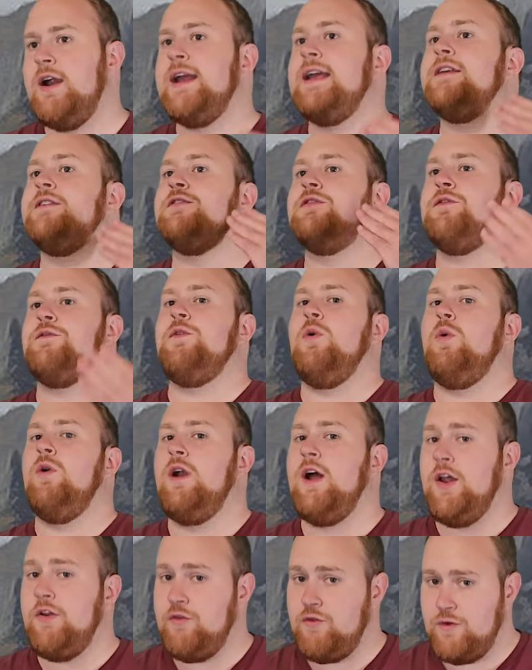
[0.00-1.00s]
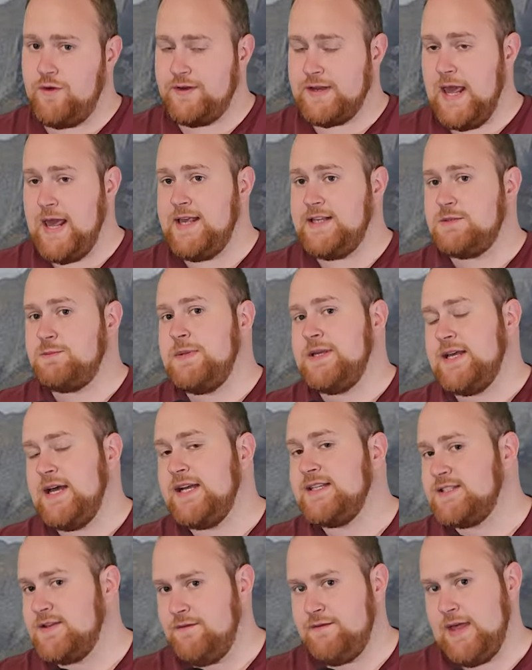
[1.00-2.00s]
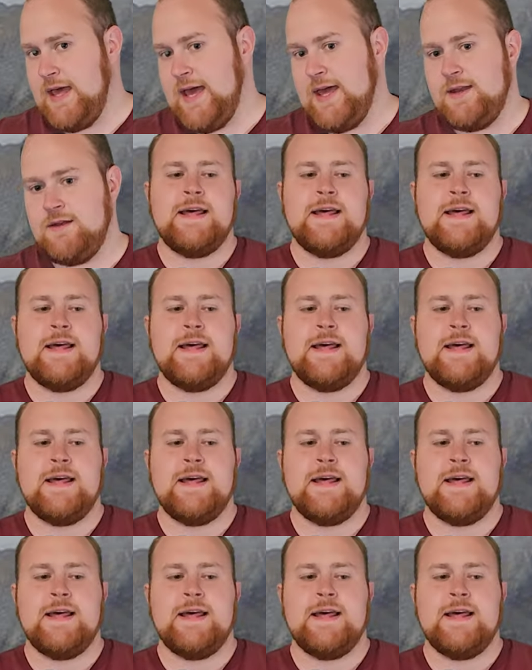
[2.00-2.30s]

is 400 days because of that.